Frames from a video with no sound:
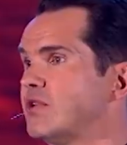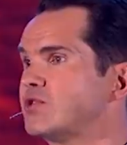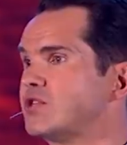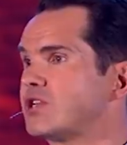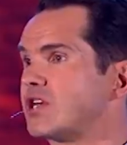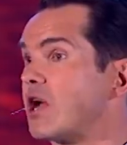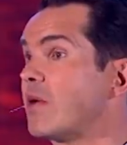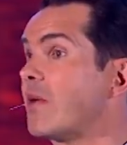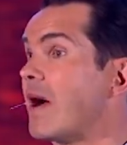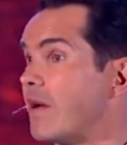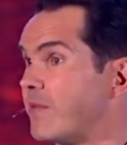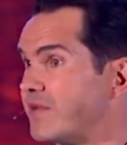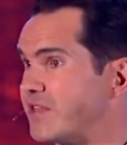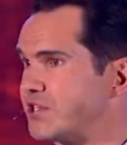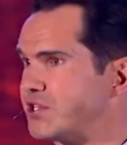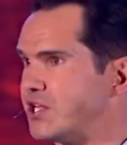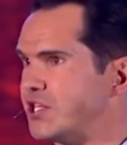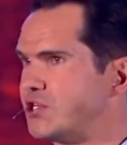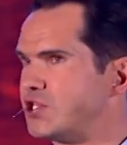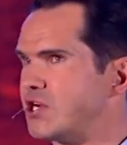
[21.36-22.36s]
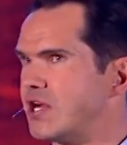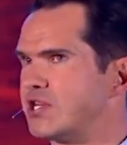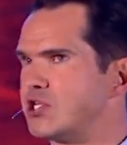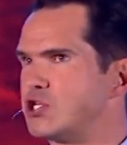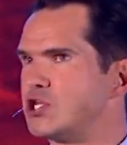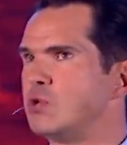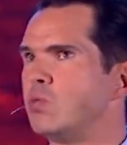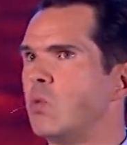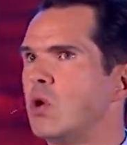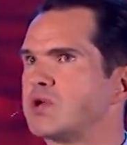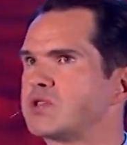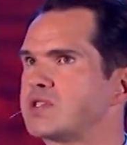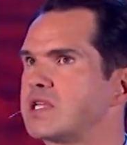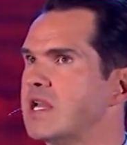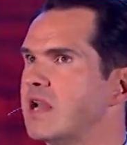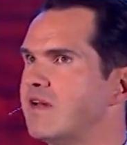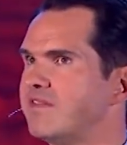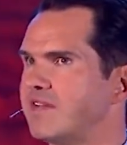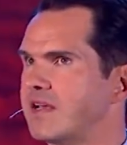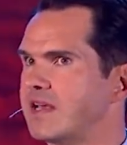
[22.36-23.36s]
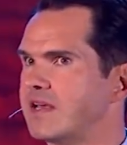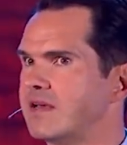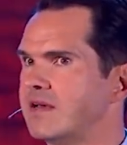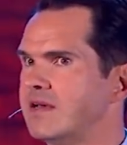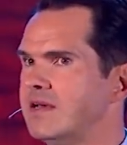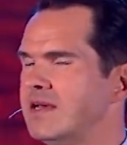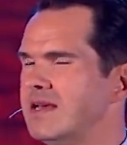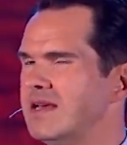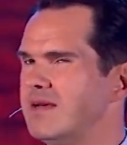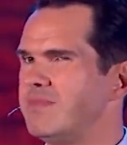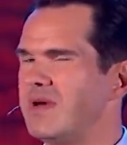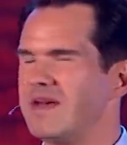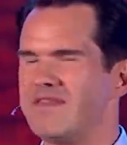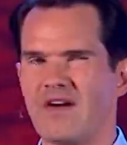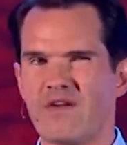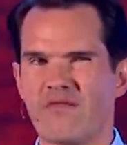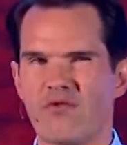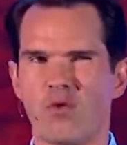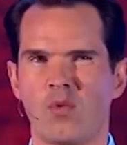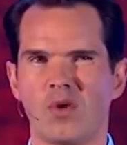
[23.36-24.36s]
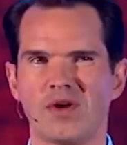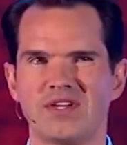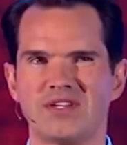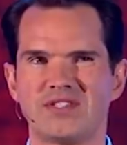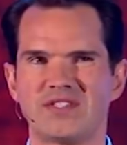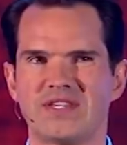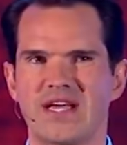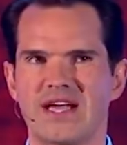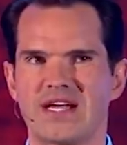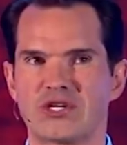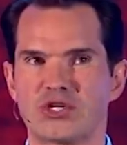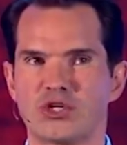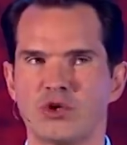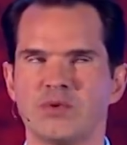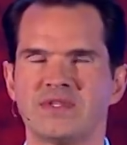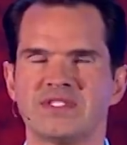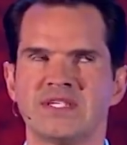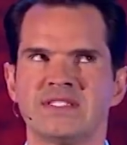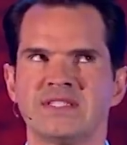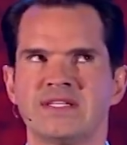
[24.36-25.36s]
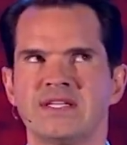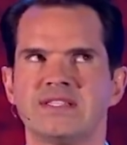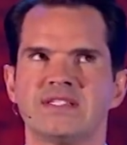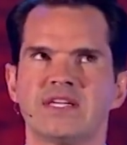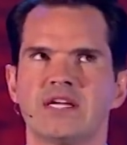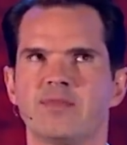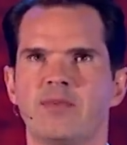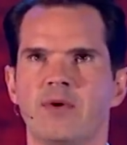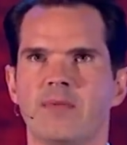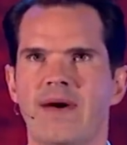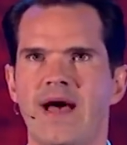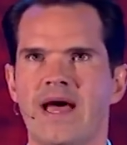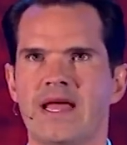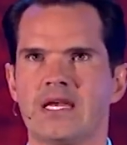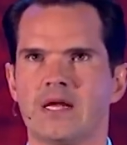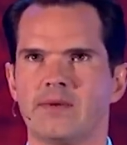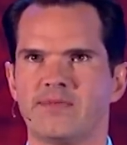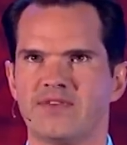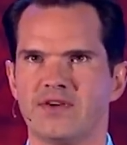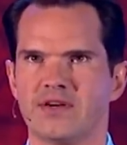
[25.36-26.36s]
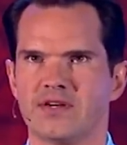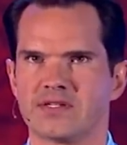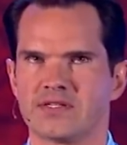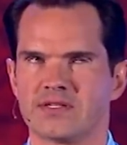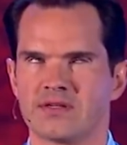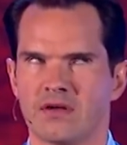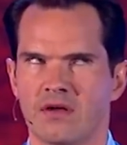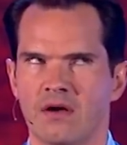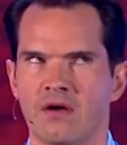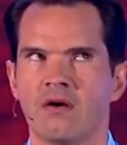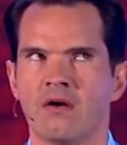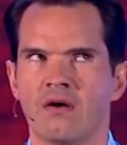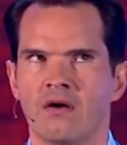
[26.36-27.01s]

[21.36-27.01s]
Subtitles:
I used to go out with a teacher and she was lovely. But if ever I wanted sex, she always insisted to put my hand up first.